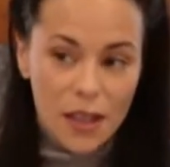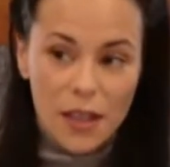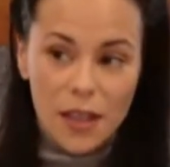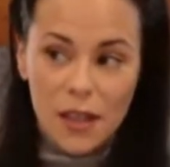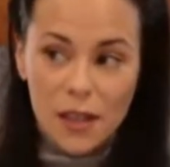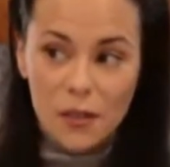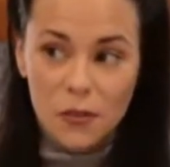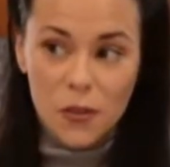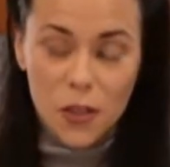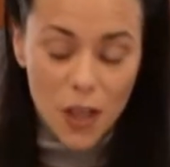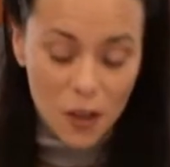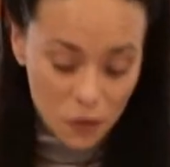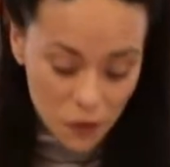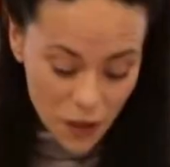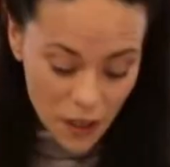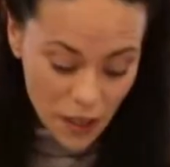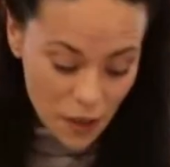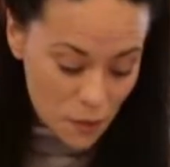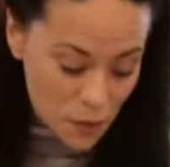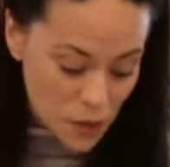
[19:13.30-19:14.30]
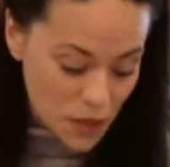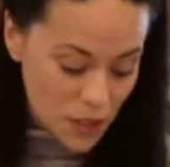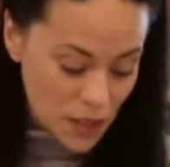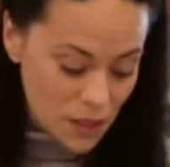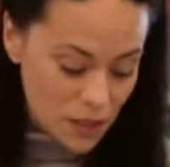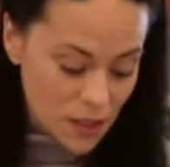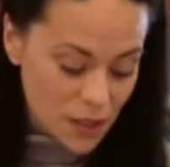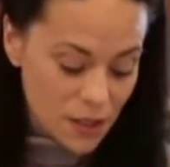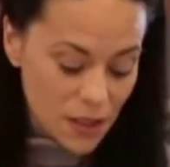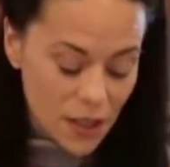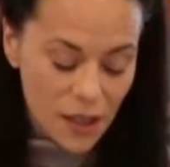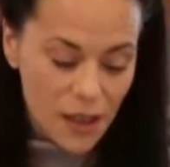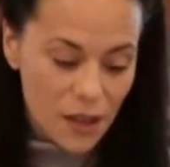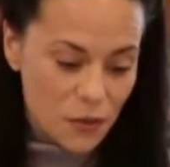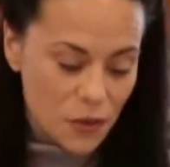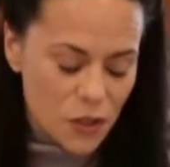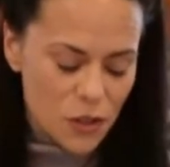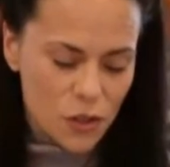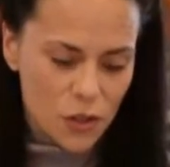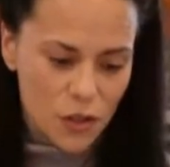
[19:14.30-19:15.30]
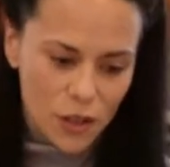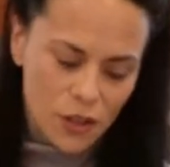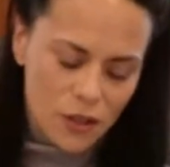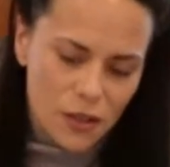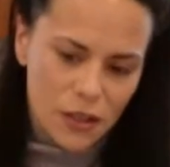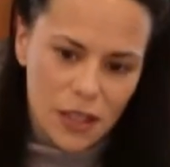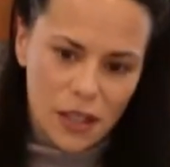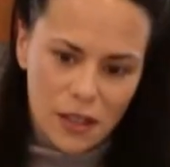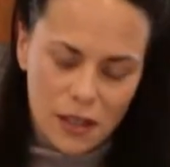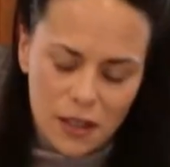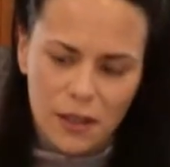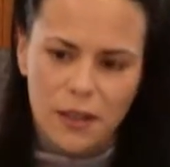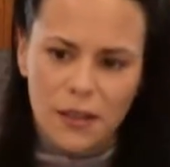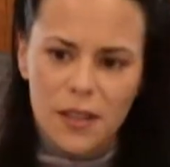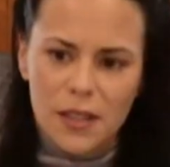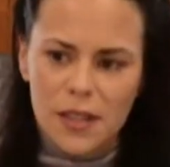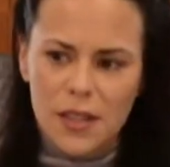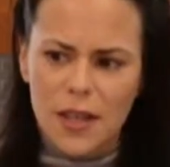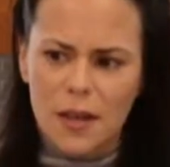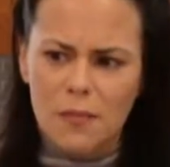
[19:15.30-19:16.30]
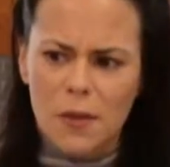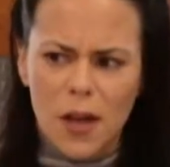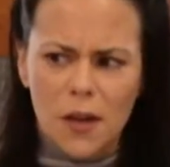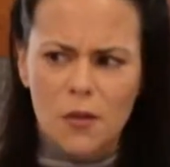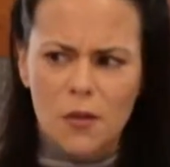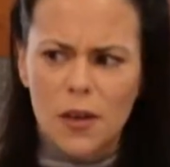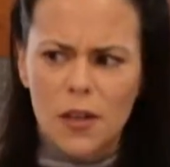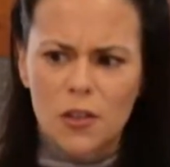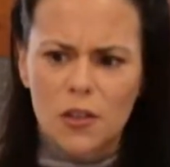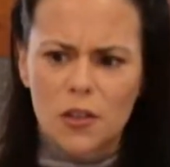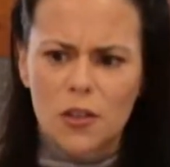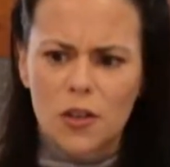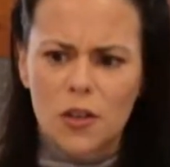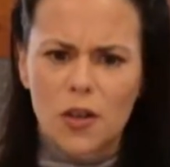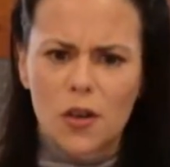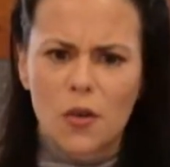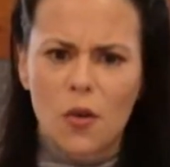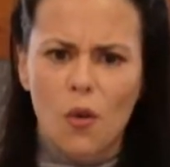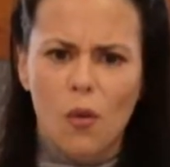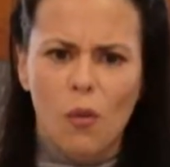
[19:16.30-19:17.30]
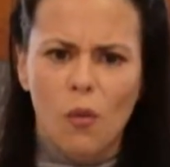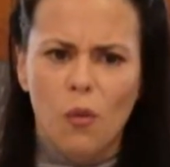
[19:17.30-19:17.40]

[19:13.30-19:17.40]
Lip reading: If Jeffrey Epstein did not have a security clearance, I'm not quite sure